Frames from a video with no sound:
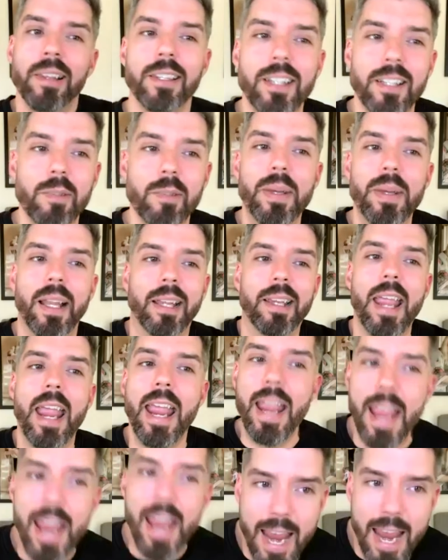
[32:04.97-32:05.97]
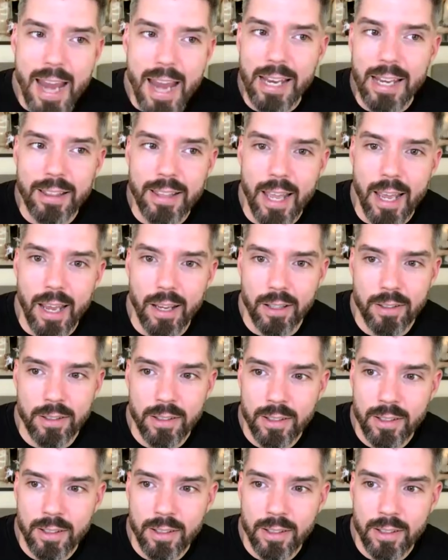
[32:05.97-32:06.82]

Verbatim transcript: this doesn't mean like anything.